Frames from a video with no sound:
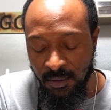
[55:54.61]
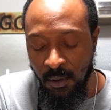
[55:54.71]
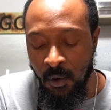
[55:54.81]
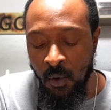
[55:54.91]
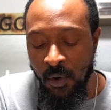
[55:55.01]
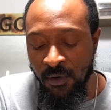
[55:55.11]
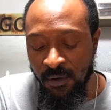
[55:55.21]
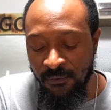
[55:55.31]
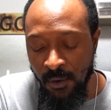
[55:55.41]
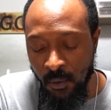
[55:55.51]

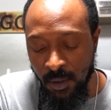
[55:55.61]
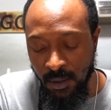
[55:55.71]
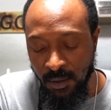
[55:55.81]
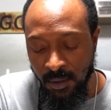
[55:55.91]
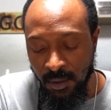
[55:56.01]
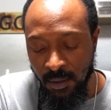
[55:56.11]
of yoga,